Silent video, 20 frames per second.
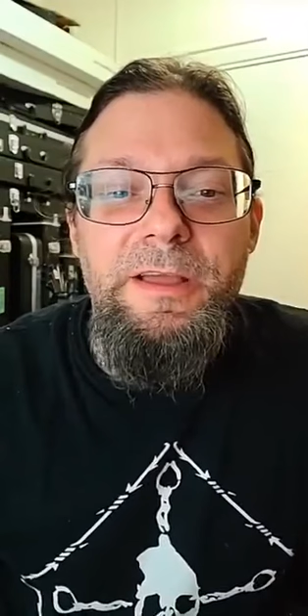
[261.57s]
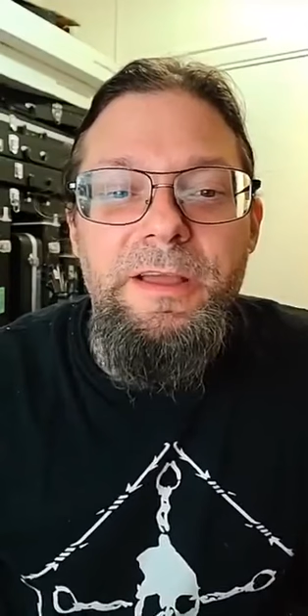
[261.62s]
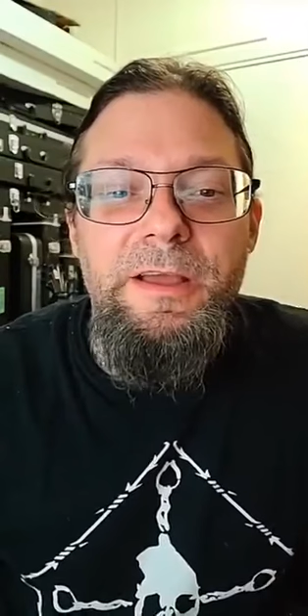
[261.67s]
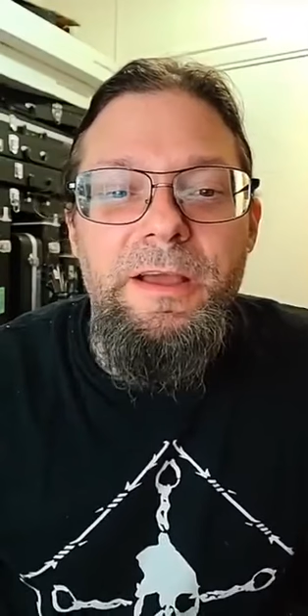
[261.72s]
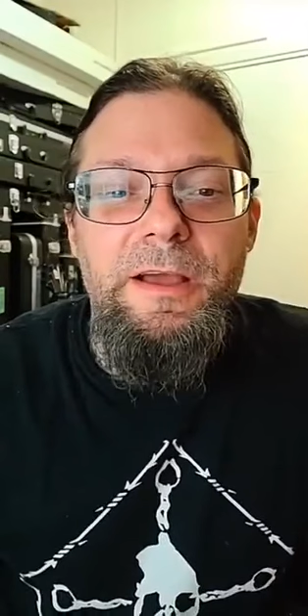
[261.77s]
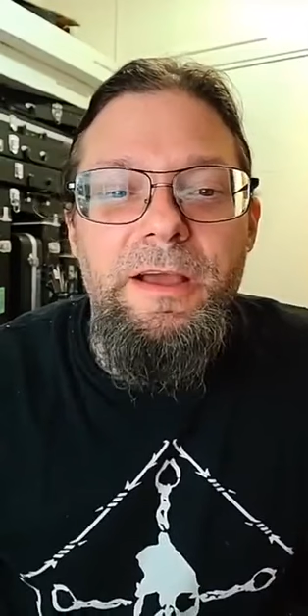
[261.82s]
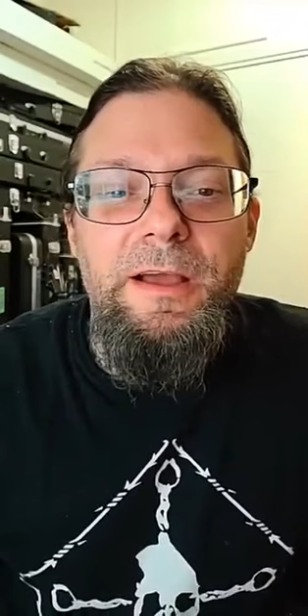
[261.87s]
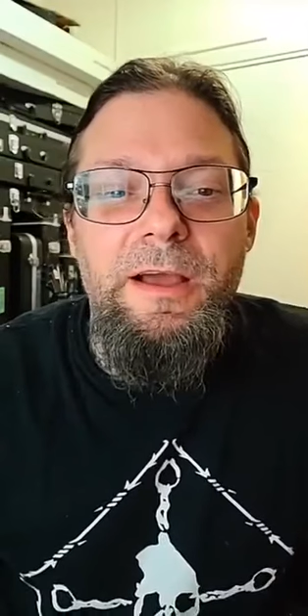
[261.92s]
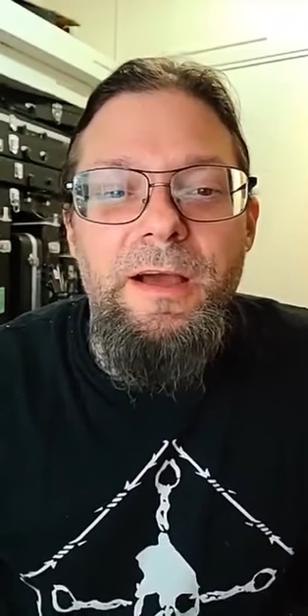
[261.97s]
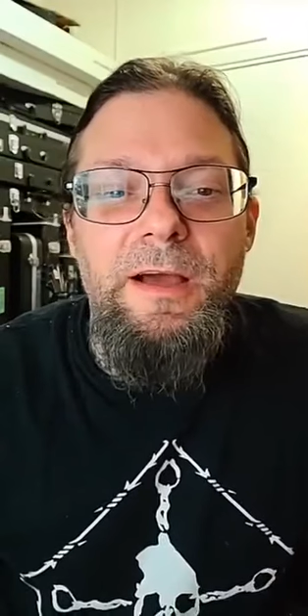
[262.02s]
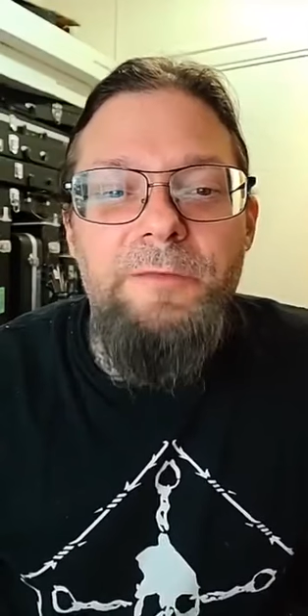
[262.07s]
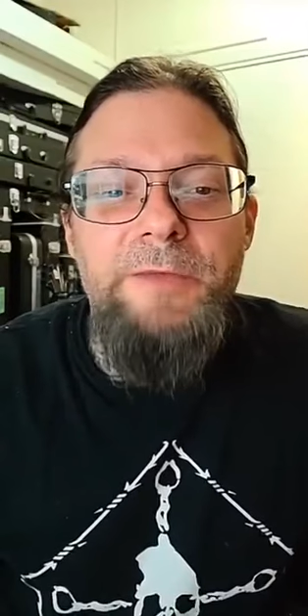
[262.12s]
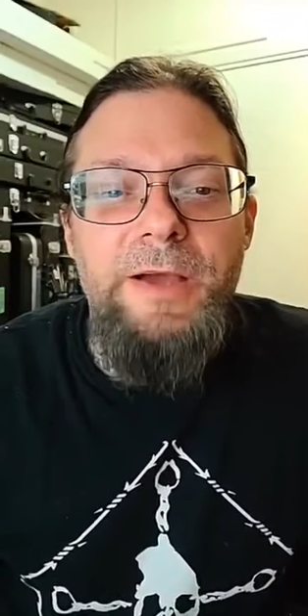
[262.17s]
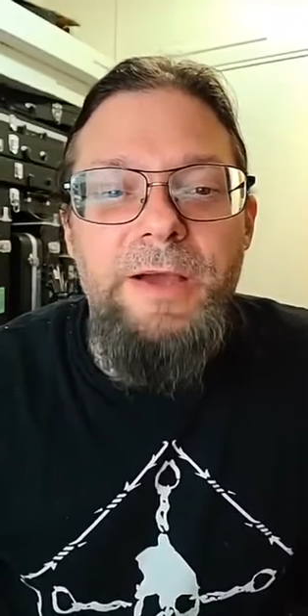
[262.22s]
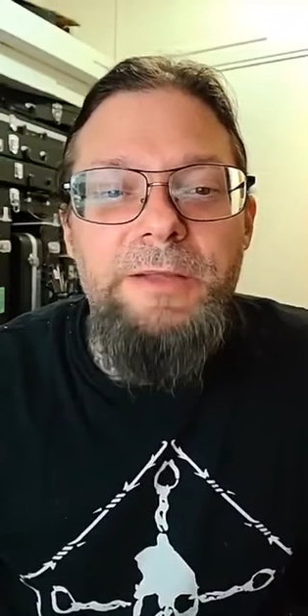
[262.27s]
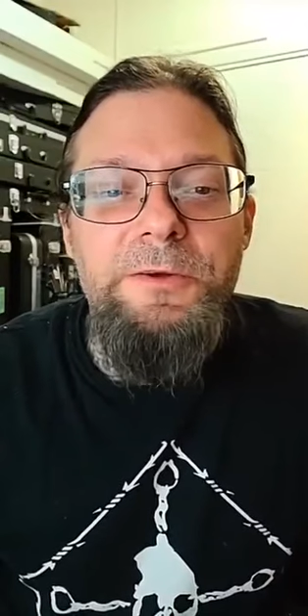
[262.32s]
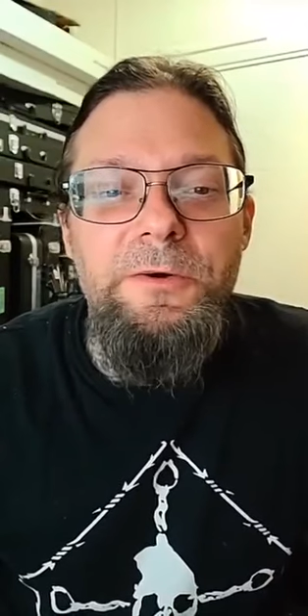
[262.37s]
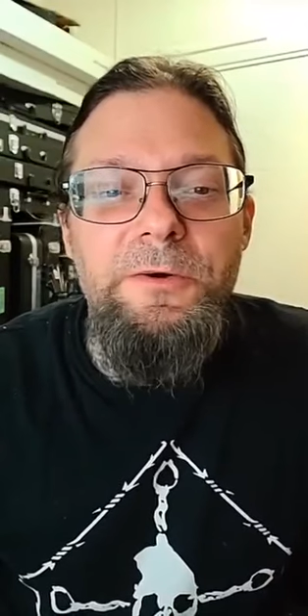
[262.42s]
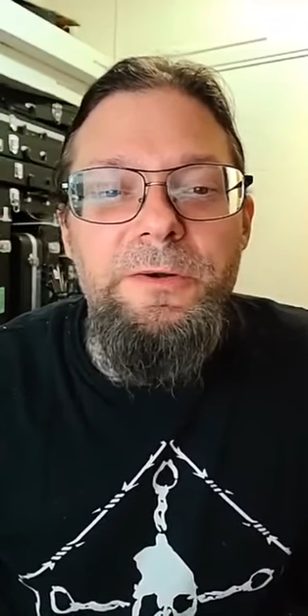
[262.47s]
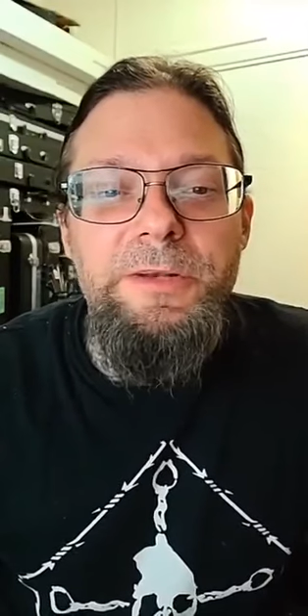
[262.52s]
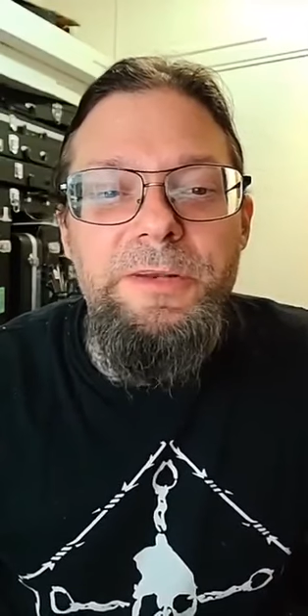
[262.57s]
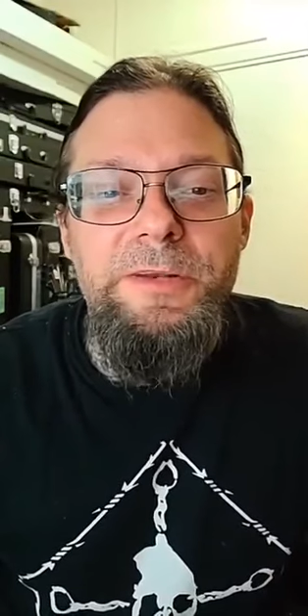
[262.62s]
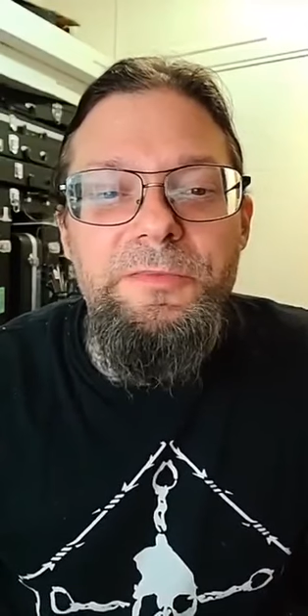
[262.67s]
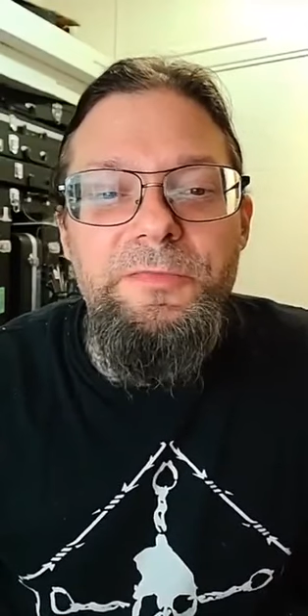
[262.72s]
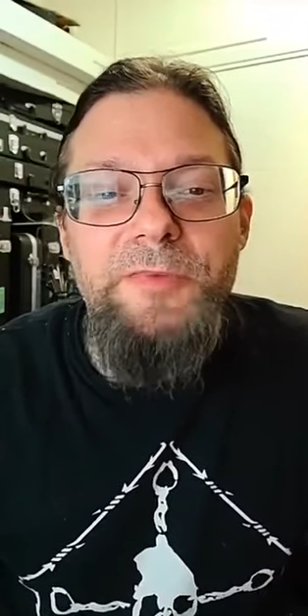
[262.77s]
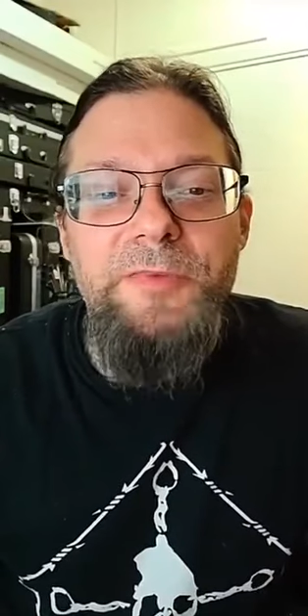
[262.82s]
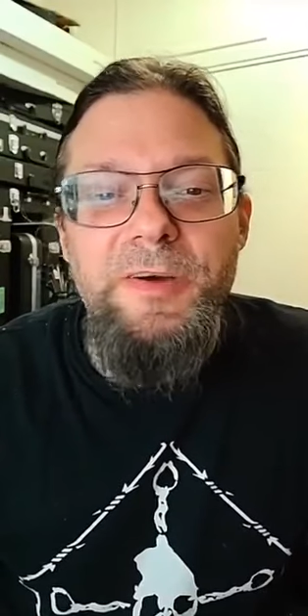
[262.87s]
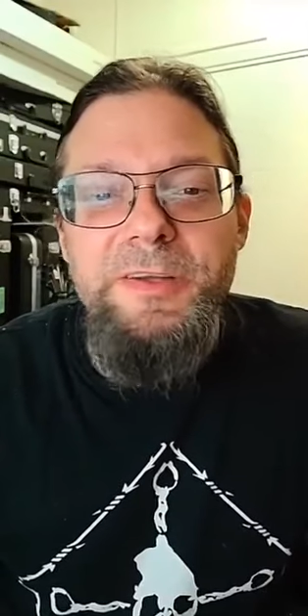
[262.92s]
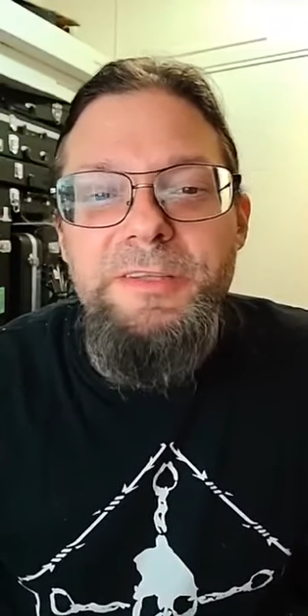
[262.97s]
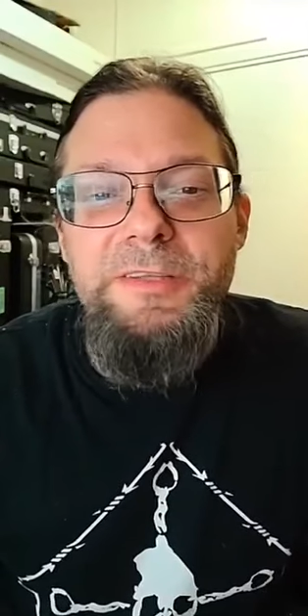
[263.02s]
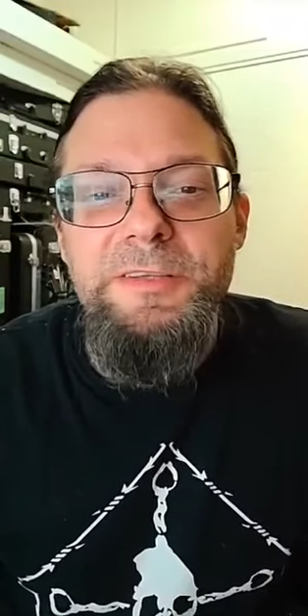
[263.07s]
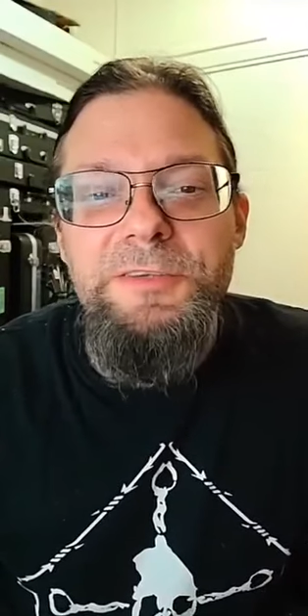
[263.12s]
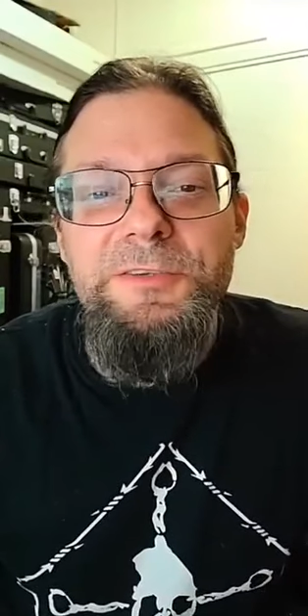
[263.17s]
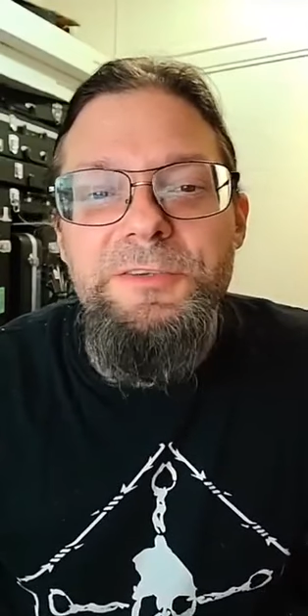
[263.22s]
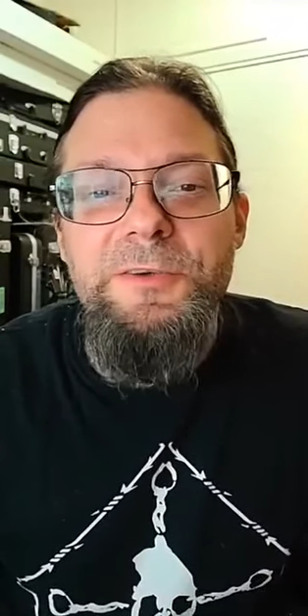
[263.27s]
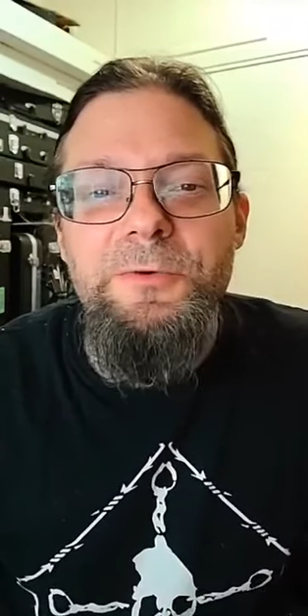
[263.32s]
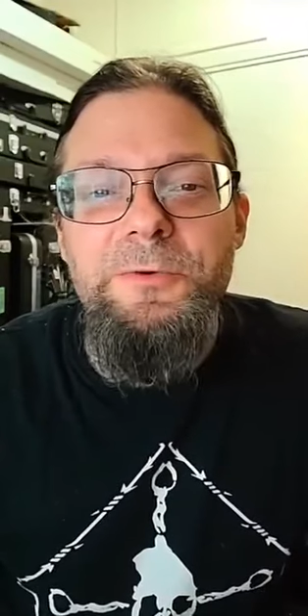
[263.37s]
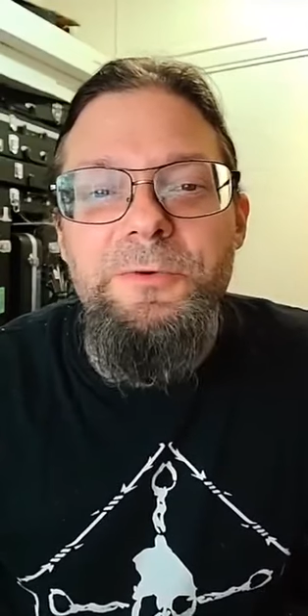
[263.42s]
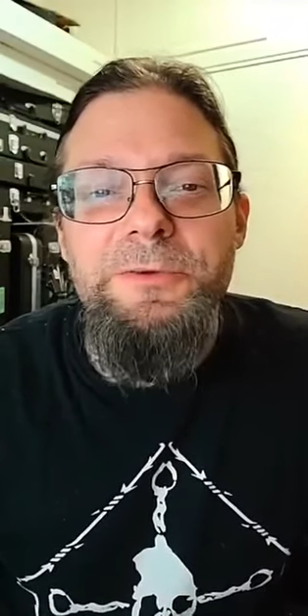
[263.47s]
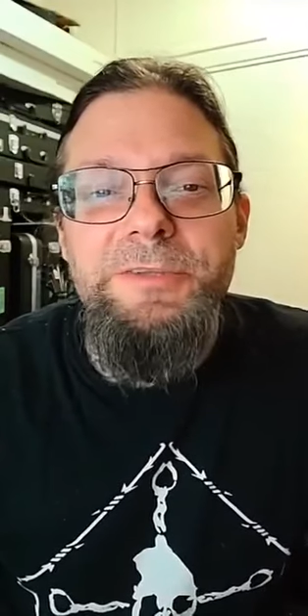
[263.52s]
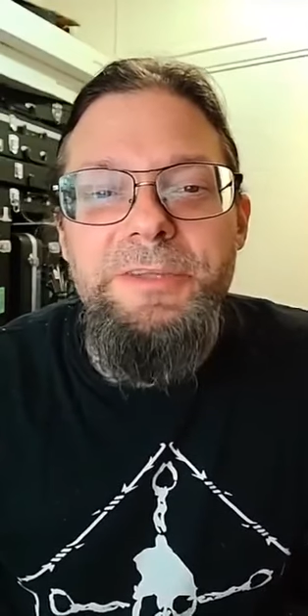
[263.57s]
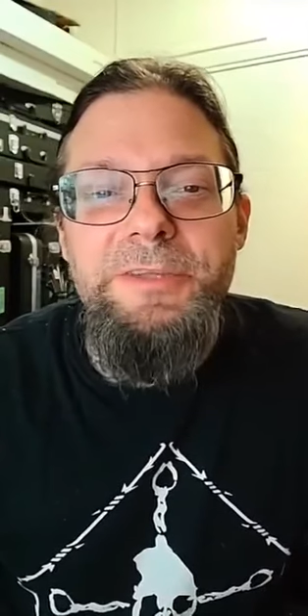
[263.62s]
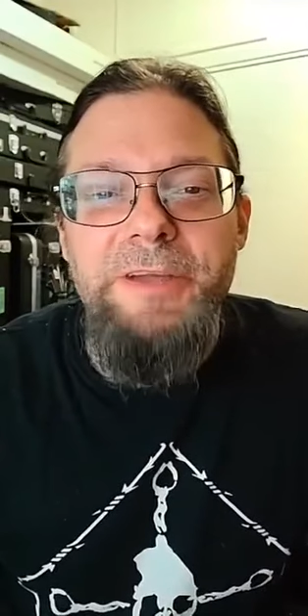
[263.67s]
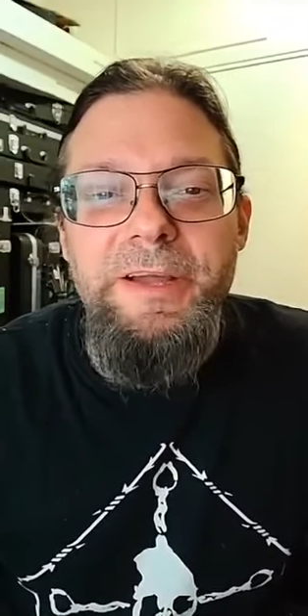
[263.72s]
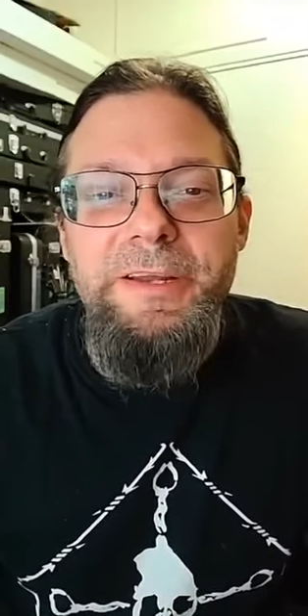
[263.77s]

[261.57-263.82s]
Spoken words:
I'm not going to the fucking Discord tonight.